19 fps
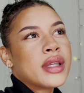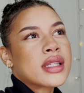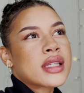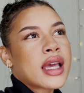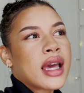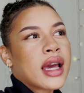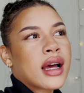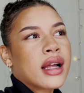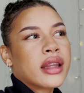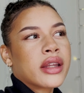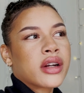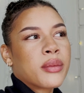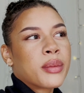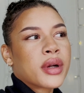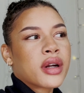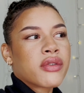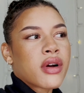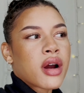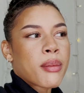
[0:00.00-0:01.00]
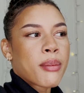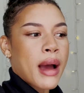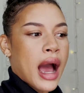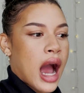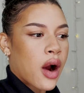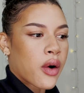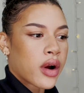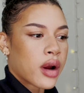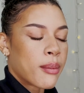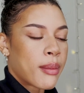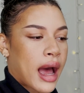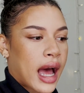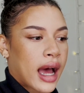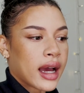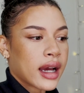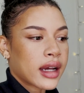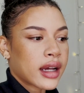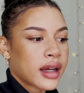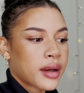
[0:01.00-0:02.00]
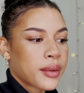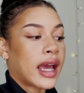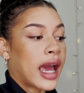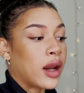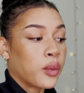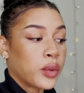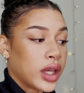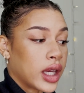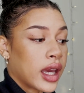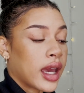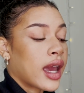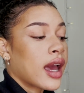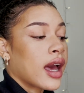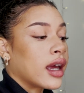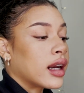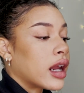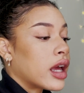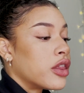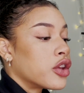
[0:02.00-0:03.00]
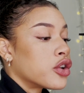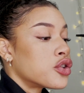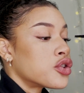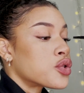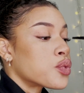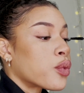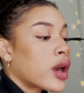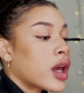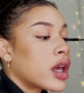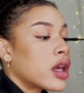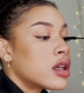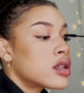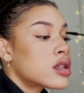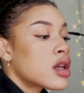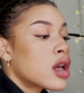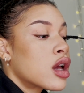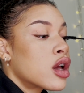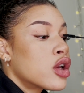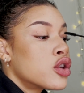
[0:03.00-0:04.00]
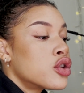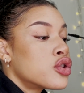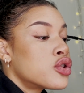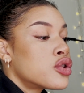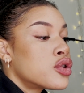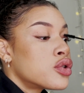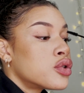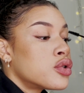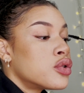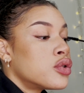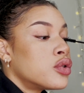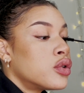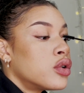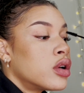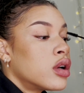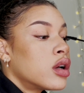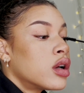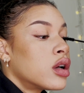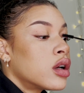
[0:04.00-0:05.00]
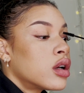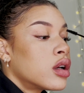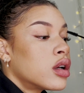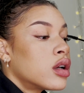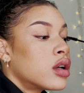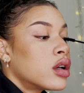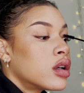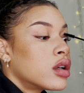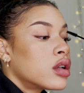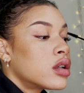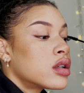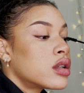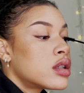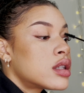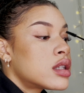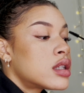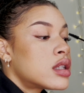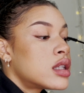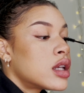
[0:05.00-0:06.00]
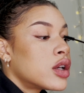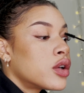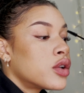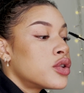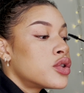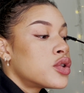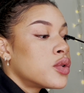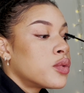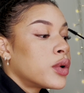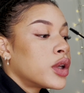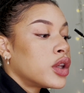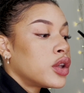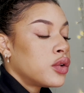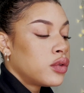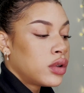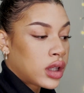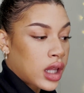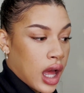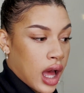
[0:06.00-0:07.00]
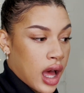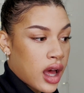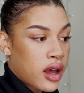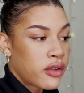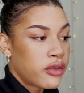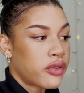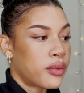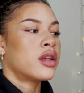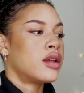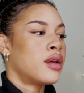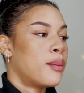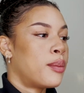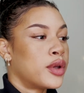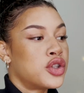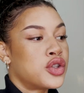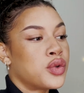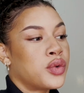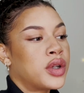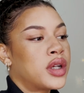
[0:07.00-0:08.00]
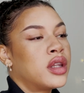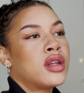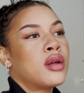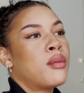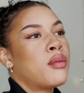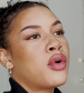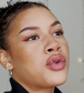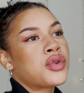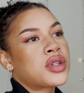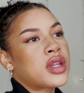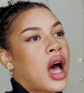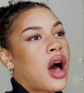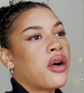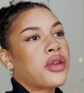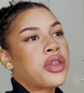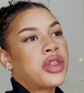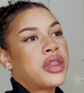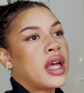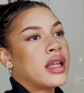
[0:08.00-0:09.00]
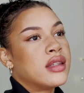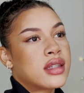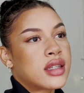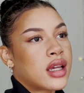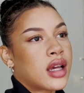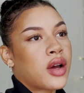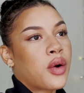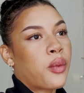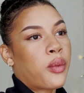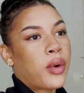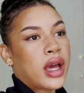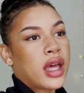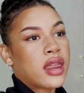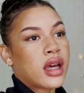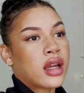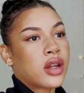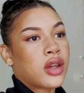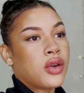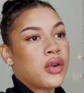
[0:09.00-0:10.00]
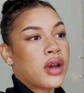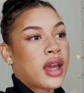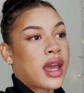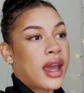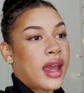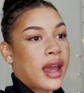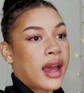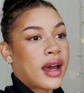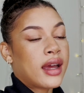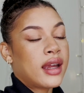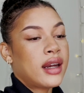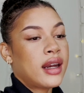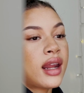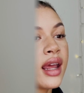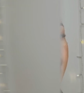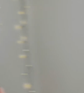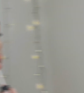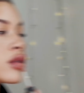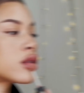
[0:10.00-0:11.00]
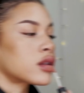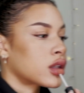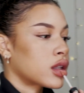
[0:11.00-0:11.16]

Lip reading: take a little bit of our power back and we can. And there's ways to still do what you love, but do it in the most authentic way that you can. And